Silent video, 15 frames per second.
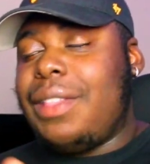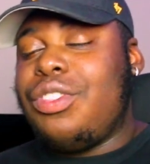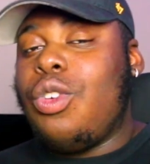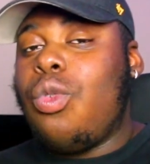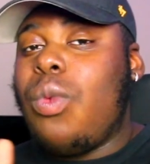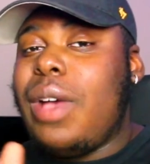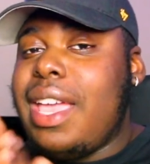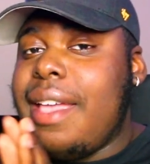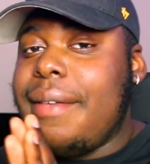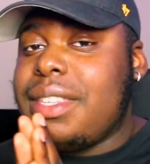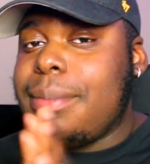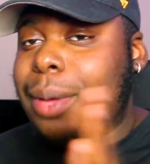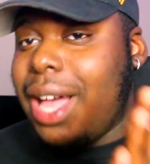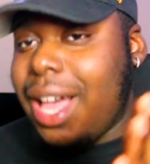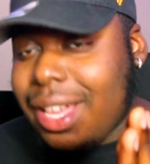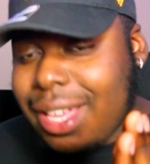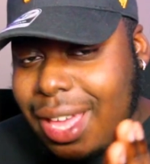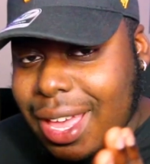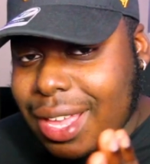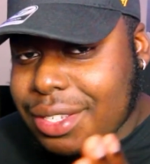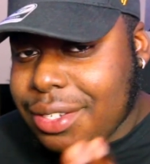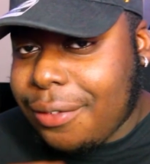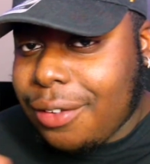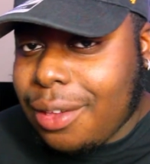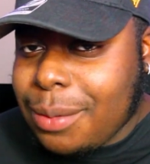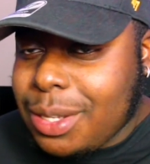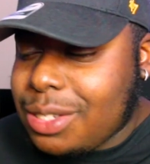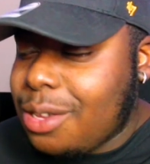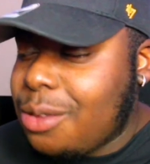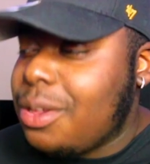The Waves podcast, you feel
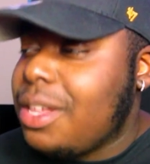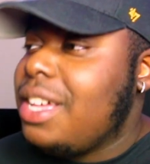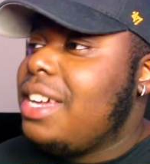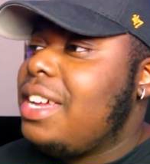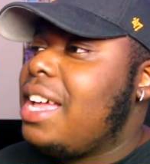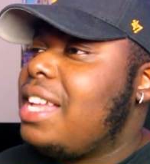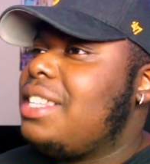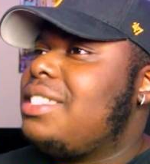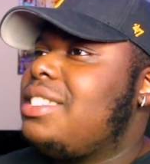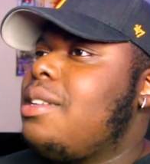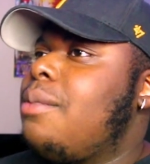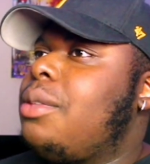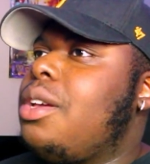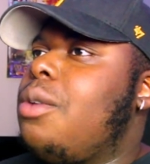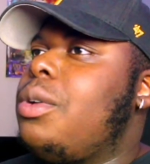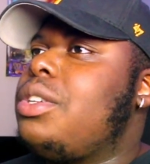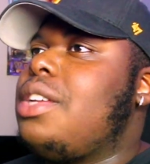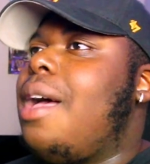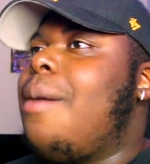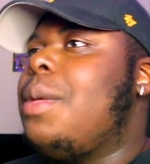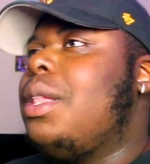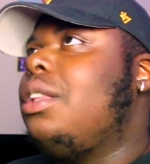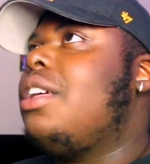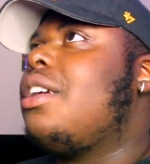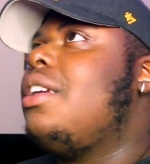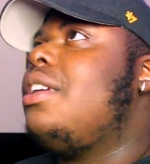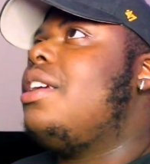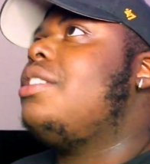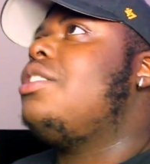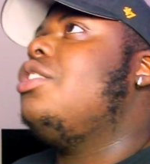me? So that is something which I've been
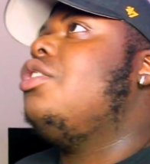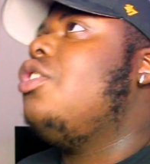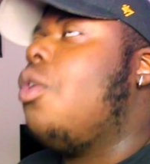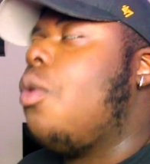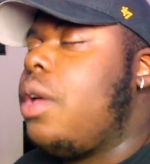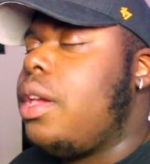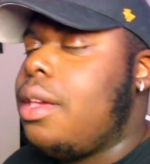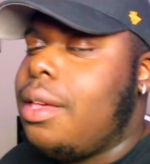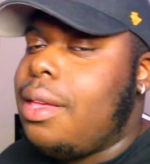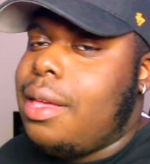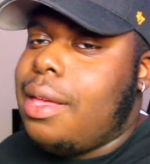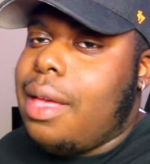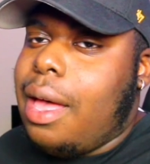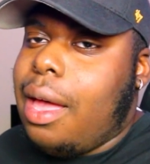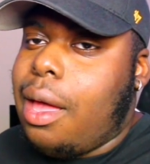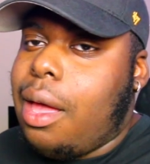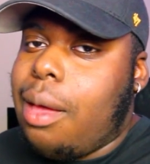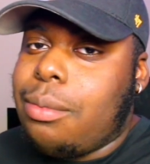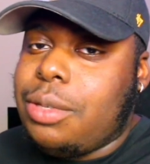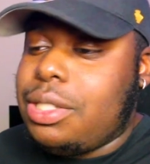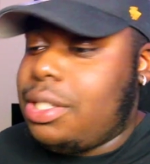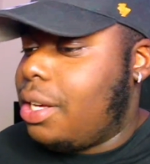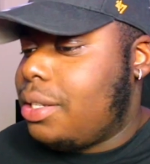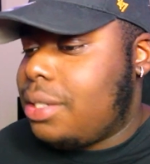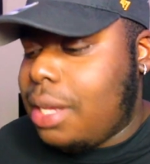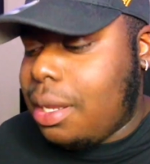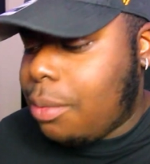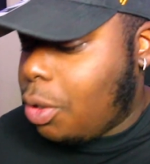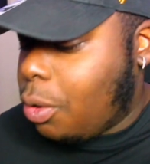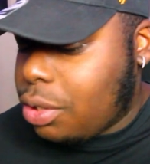looking into doing. Um, just like I
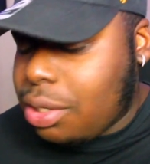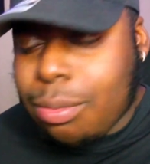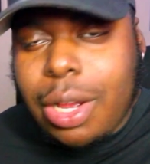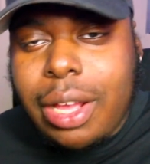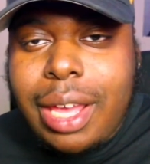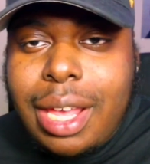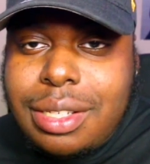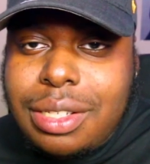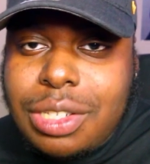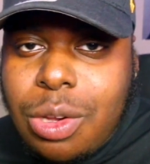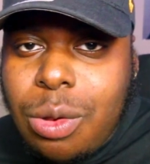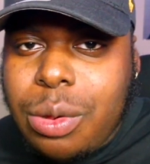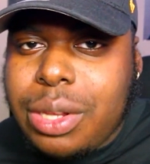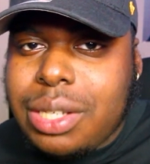said, I've been going to broadcasting school.